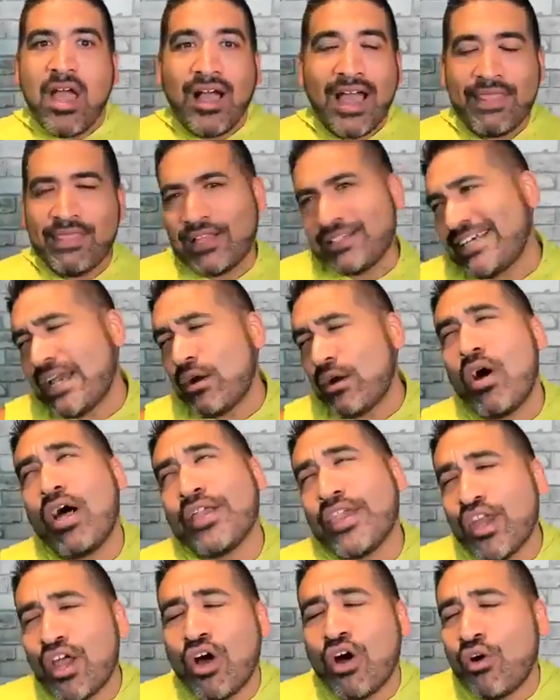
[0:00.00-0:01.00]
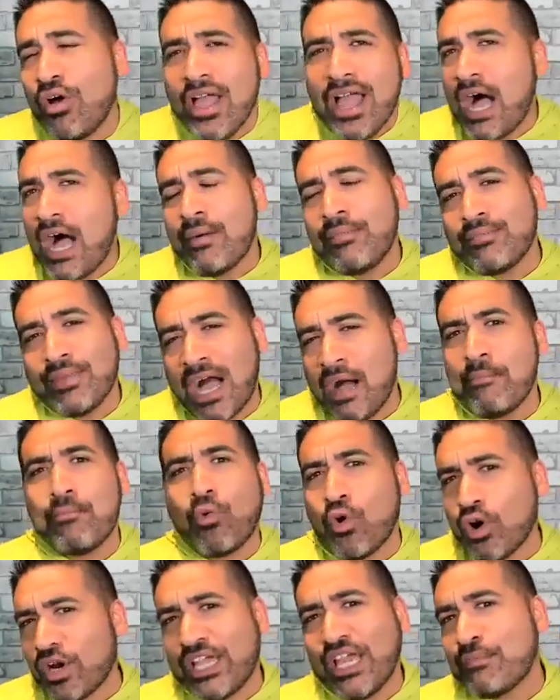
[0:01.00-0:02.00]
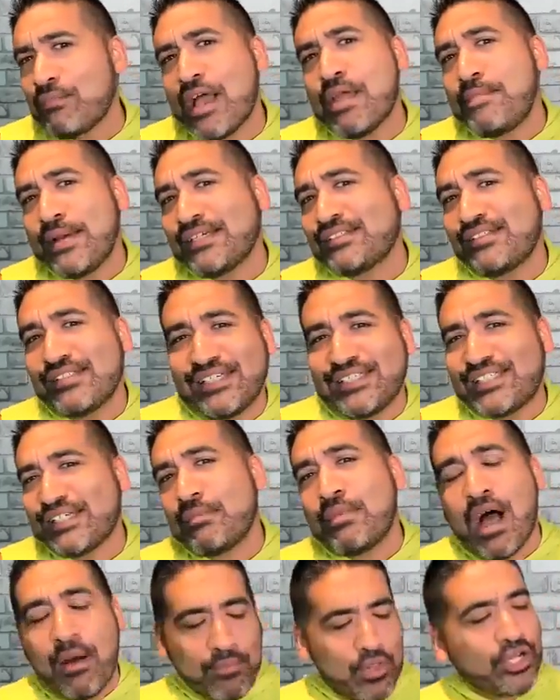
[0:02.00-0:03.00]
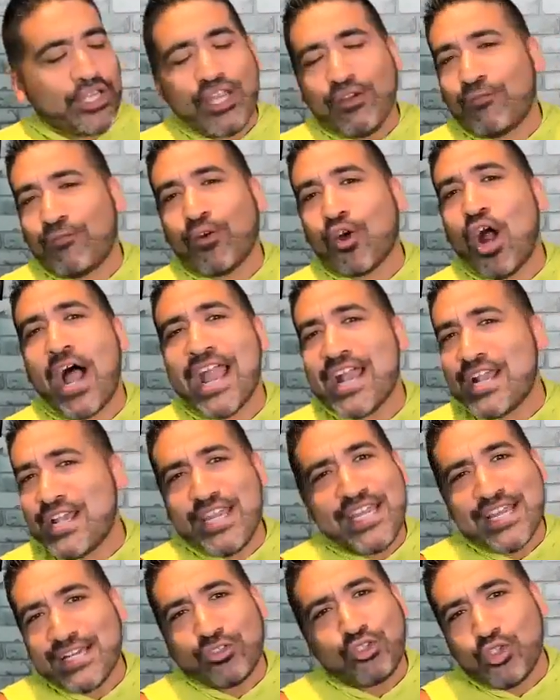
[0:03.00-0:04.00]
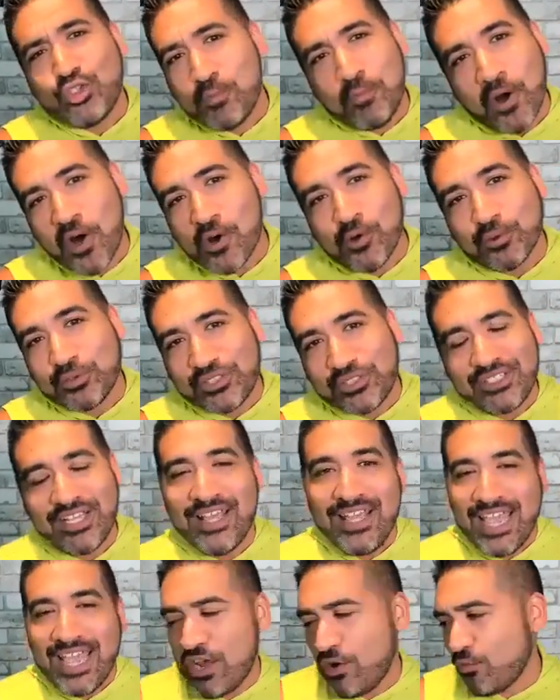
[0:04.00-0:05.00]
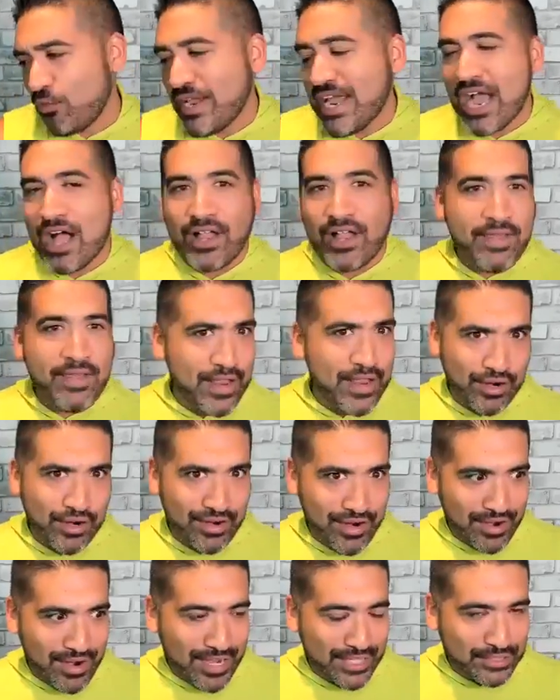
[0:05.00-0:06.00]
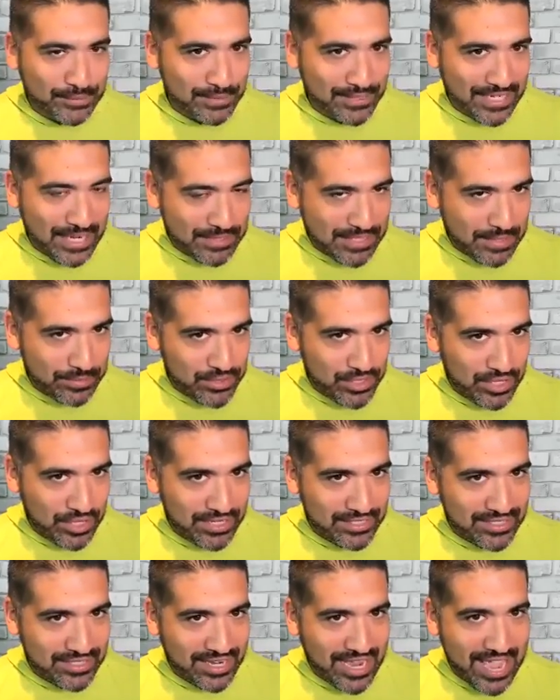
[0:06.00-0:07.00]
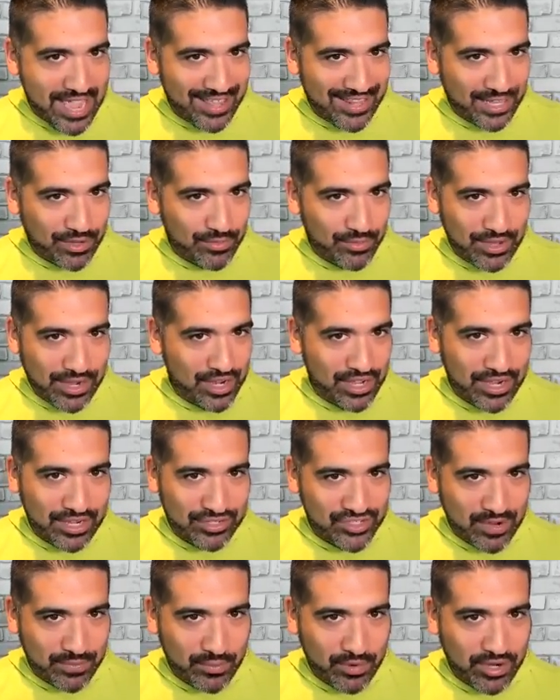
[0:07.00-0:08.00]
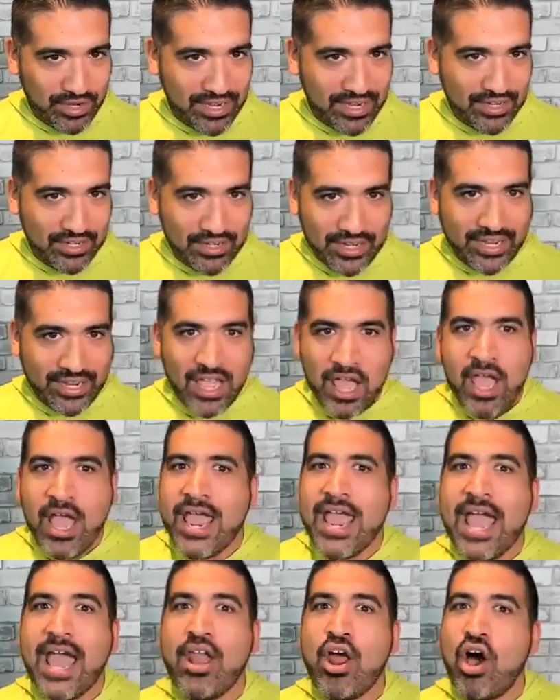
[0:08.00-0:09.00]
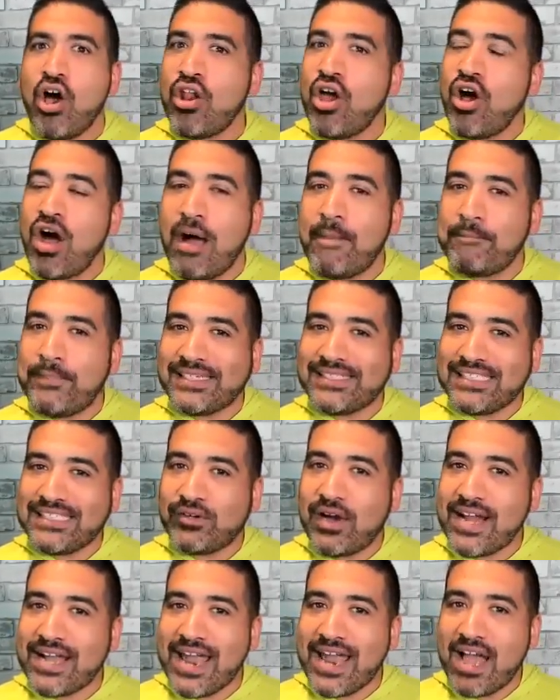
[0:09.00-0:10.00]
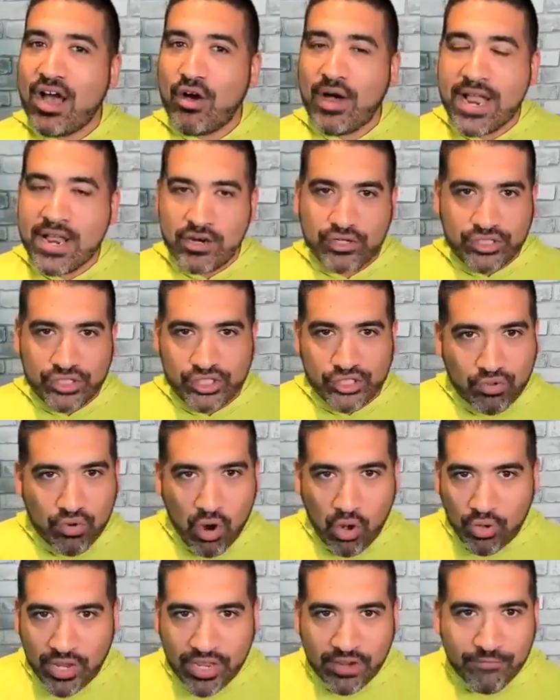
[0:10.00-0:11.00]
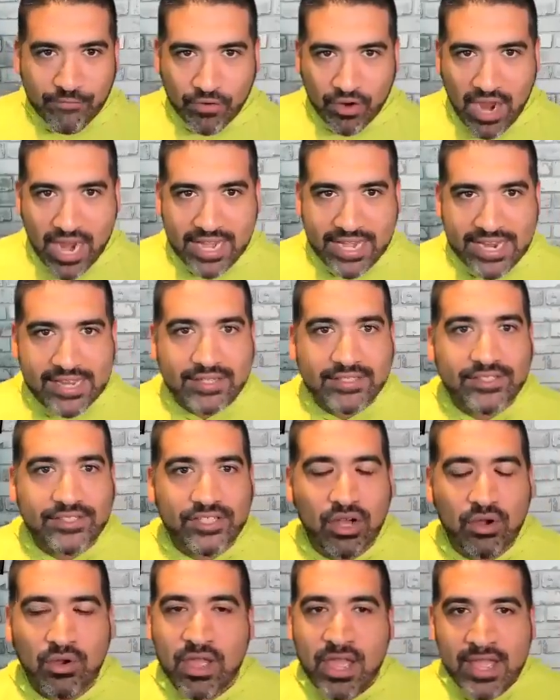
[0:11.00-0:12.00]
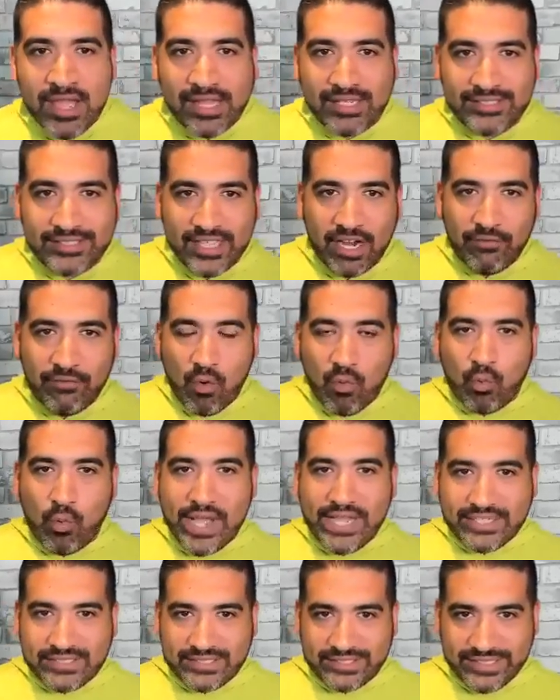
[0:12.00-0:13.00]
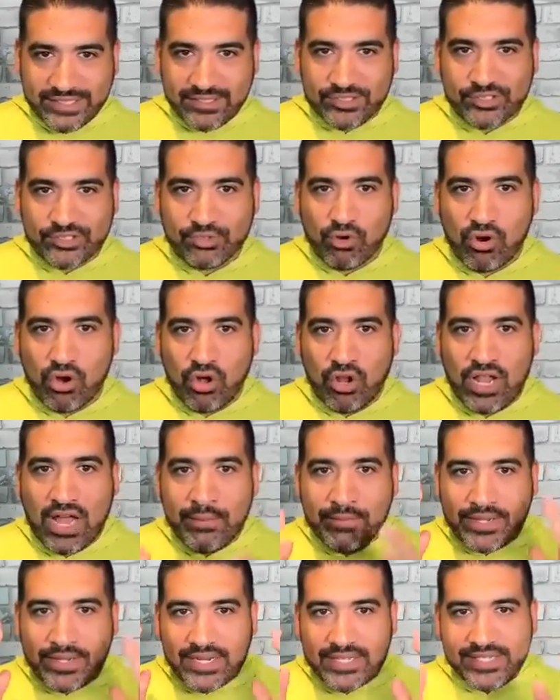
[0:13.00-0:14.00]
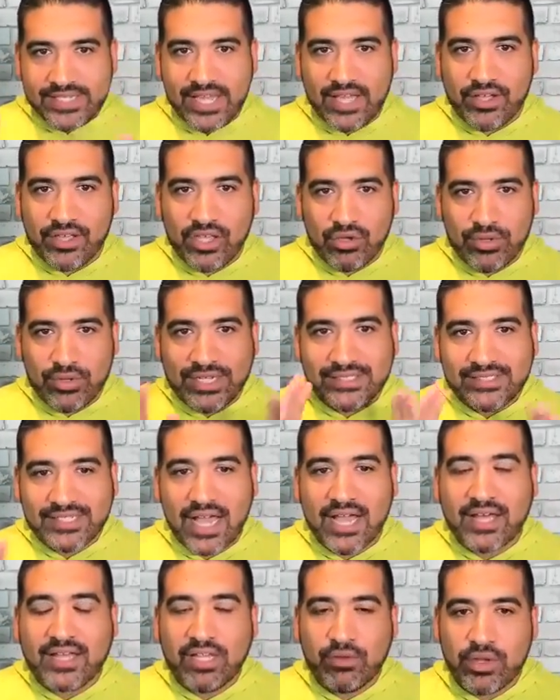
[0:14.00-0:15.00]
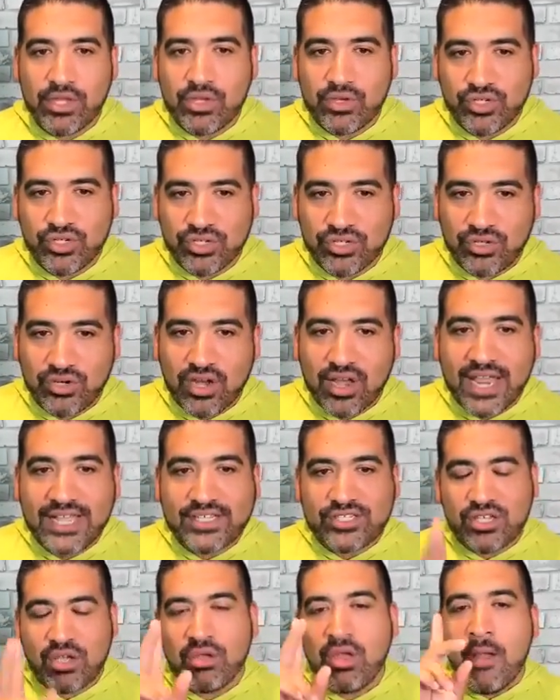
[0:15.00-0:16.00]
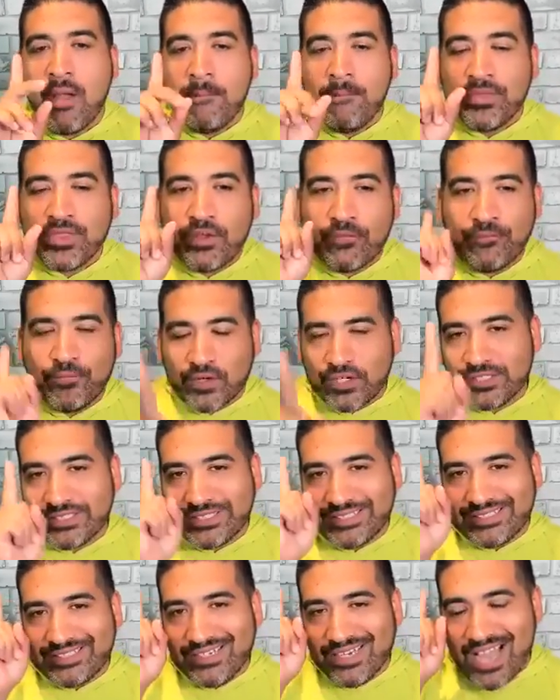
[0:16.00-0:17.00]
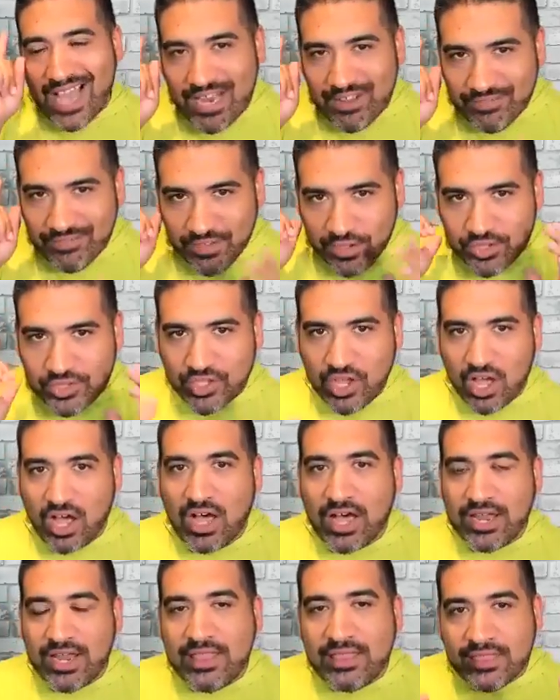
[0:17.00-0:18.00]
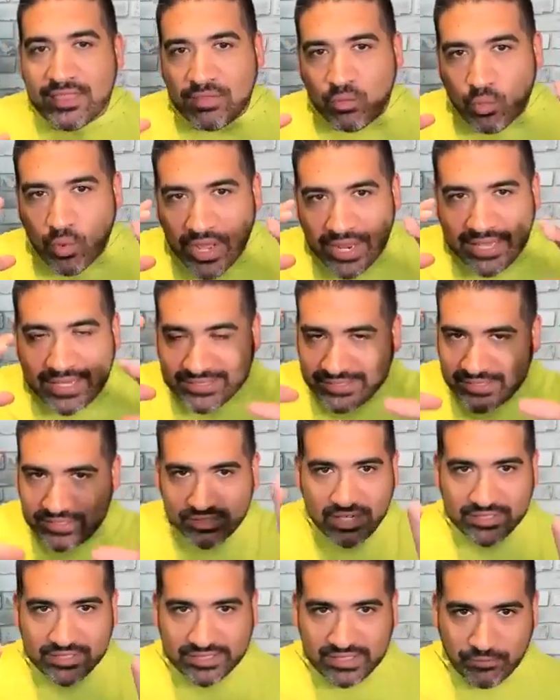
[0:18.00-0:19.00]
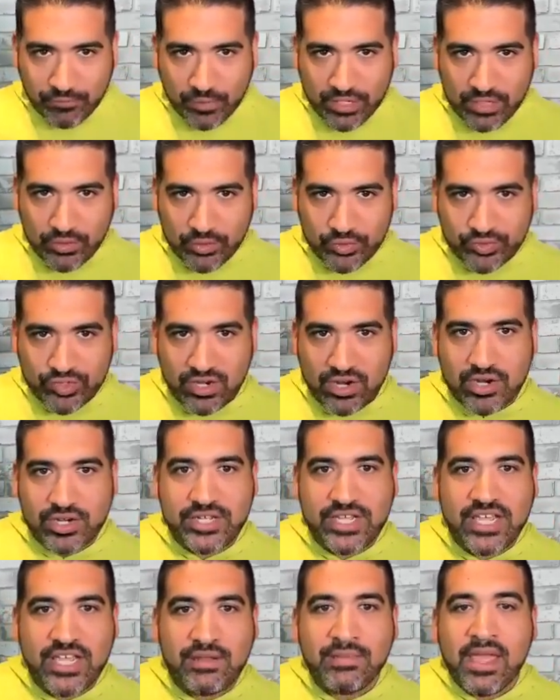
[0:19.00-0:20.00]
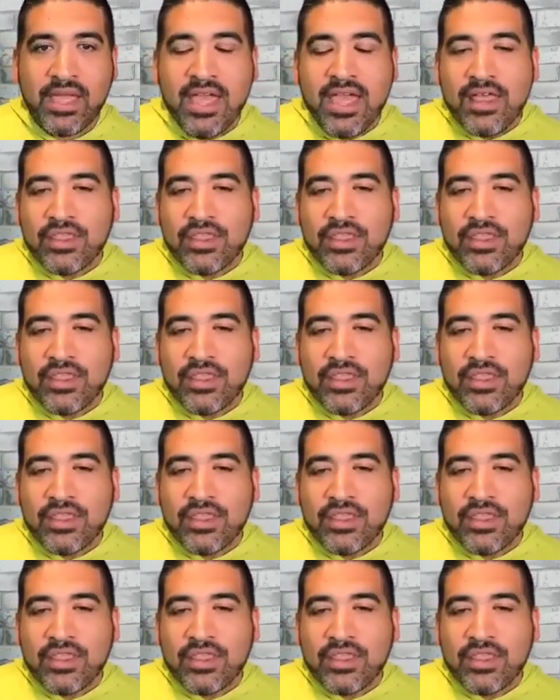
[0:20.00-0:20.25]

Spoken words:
And they well, I'm working my business. I'm looking for ideas to post. And in reality, then your husband comes up to you and he's like, hey, like, are you going to stop working? You're like, yeah, no, I'm busy right now. And you're just scrolling for ideas. So instead of wasting a scroll, I'm going to tell you exactly what you should do today. So the first kind of thought, and this is all stuff we used on our team.